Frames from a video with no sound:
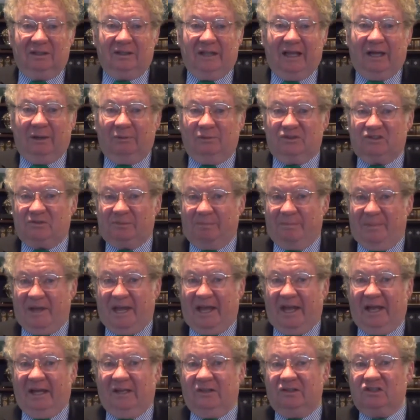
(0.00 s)
That was
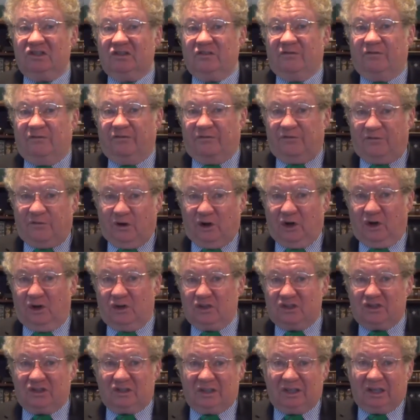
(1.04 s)
man's
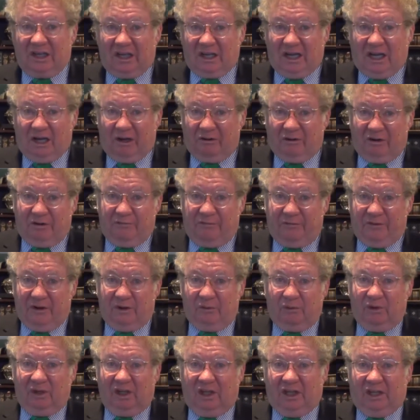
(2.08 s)
first counterfeit
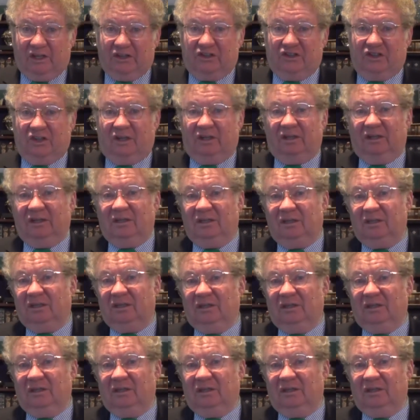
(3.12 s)
religion